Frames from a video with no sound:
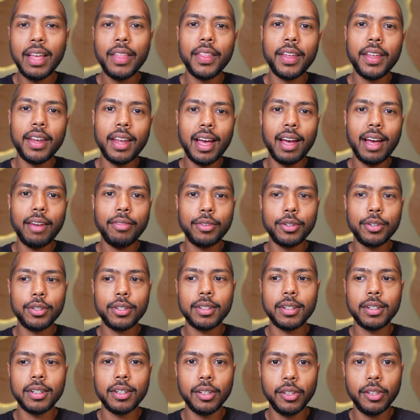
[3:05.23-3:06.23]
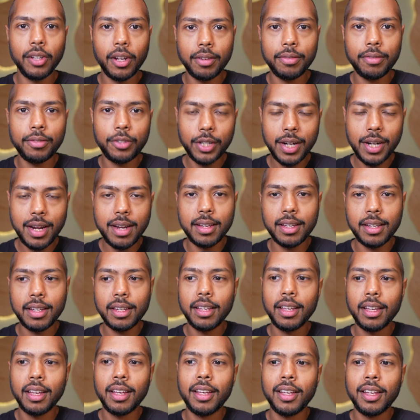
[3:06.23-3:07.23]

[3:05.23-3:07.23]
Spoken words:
then after a lot of training,